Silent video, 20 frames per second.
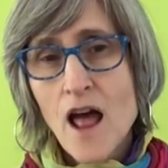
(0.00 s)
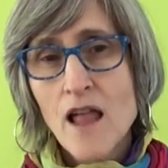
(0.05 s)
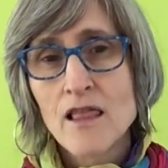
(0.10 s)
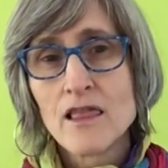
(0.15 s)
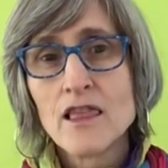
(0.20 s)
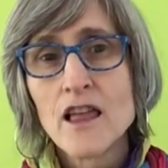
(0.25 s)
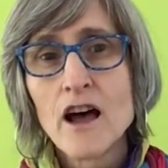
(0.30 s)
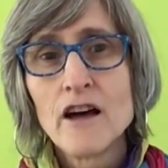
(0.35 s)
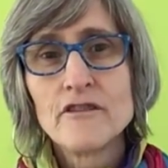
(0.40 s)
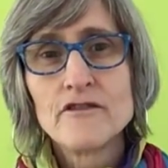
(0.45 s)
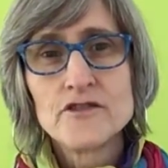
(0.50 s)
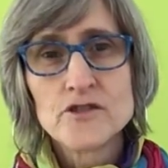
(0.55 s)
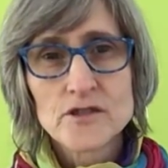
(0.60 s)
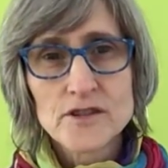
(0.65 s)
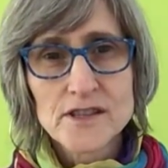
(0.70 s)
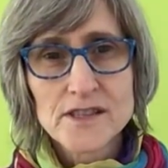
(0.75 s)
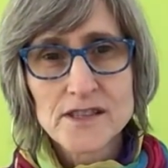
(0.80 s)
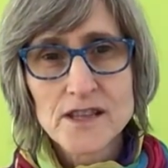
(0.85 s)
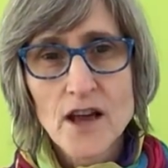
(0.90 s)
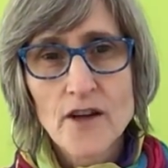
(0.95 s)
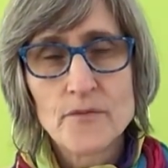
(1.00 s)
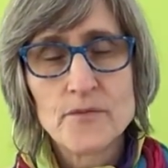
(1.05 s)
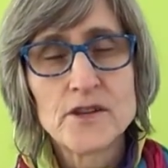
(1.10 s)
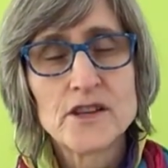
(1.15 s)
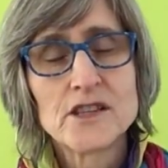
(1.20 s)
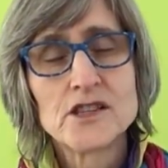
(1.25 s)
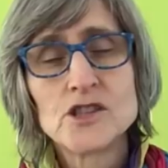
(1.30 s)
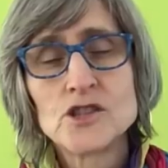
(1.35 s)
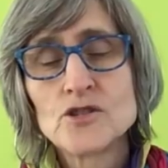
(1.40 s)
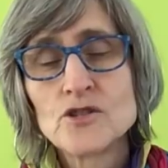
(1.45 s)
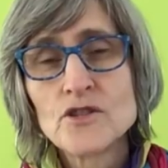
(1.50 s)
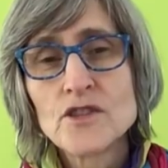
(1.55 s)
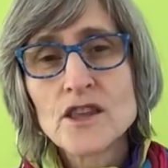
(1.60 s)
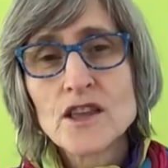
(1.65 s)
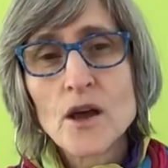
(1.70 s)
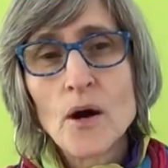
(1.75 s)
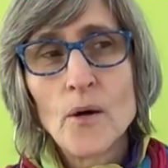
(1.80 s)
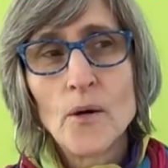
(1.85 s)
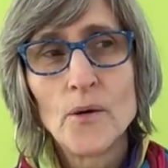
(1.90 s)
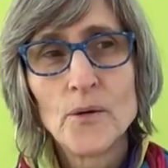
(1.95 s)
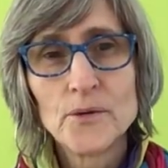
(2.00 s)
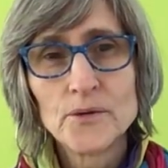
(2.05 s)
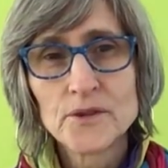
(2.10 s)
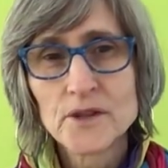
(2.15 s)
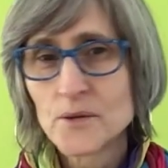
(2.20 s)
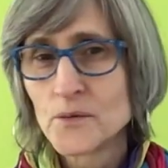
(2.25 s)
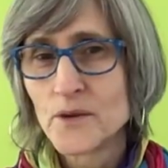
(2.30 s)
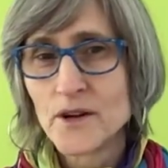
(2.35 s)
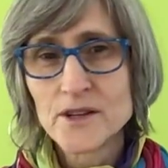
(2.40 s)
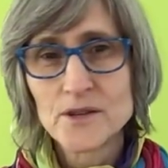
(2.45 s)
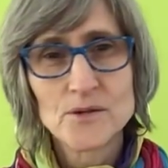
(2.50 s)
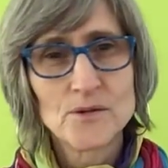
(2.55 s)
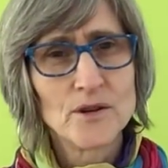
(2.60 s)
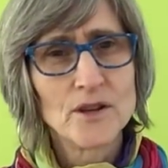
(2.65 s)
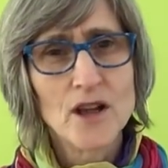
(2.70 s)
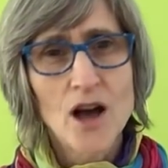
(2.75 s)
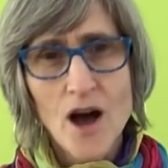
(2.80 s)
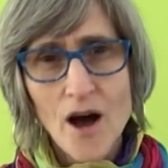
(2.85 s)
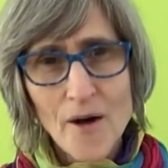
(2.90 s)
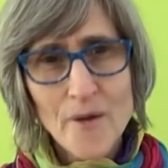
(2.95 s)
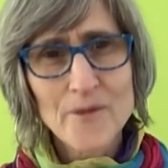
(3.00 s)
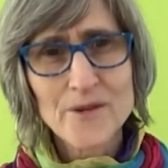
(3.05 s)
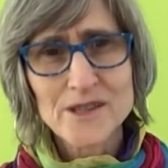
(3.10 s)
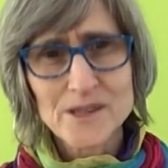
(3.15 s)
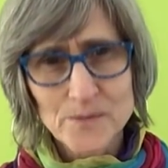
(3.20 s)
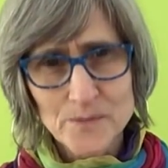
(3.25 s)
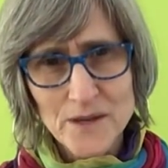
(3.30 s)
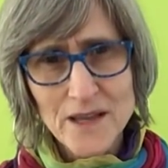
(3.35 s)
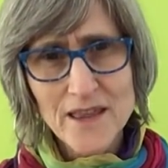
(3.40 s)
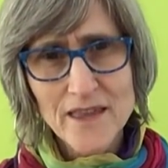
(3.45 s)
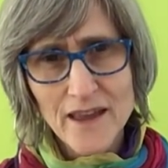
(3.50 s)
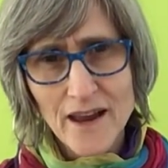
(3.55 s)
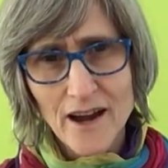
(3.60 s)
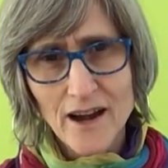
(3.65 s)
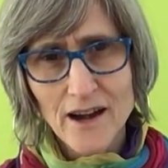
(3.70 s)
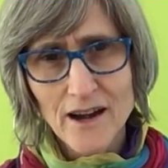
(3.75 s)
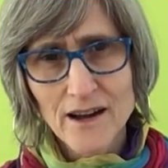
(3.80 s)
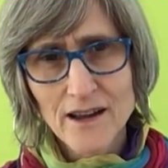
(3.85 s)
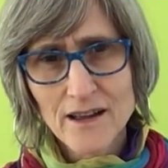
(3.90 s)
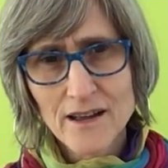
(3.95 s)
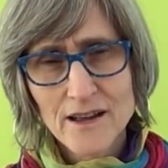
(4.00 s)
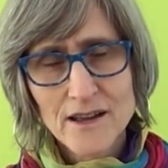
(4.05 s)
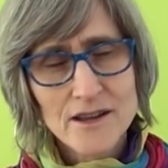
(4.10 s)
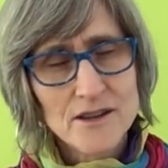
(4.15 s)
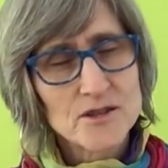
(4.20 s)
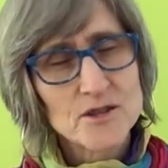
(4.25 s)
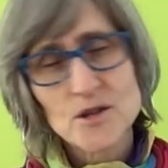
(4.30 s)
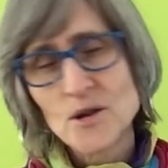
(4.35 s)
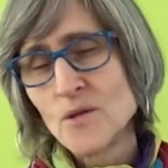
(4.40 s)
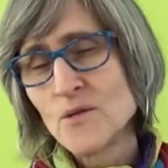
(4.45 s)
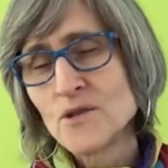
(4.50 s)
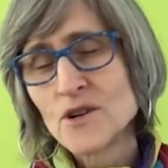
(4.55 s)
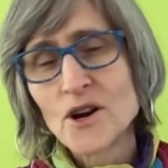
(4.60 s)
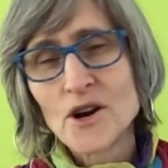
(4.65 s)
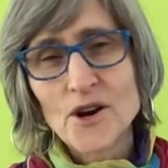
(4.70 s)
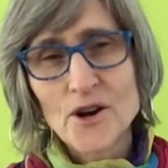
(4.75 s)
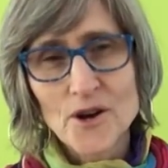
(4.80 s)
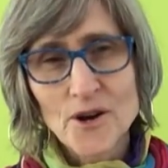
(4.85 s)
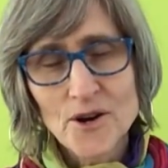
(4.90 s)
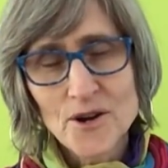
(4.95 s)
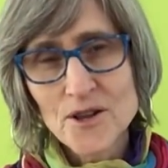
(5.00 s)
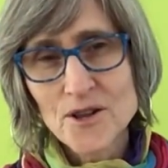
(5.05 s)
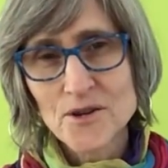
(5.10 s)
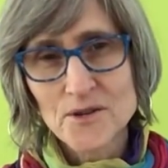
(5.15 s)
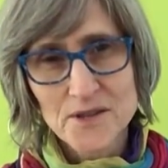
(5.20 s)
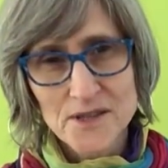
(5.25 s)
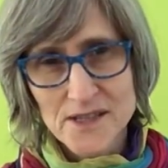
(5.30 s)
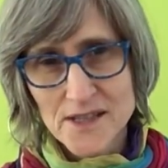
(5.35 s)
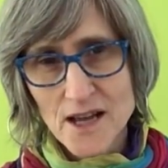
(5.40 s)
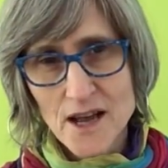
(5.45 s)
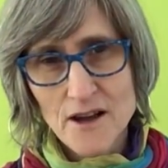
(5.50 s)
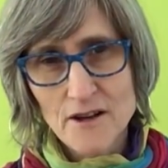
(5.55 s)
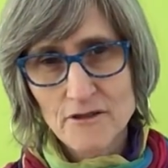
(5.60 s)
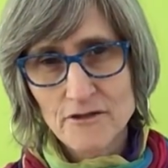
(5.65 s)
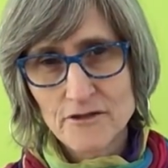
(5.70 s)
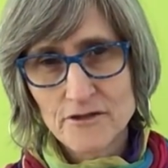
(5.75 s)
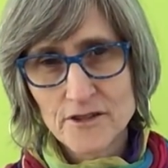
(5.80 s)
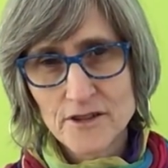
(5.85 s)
love yourself because you're the only one who will always be there. Don't hurt yourself.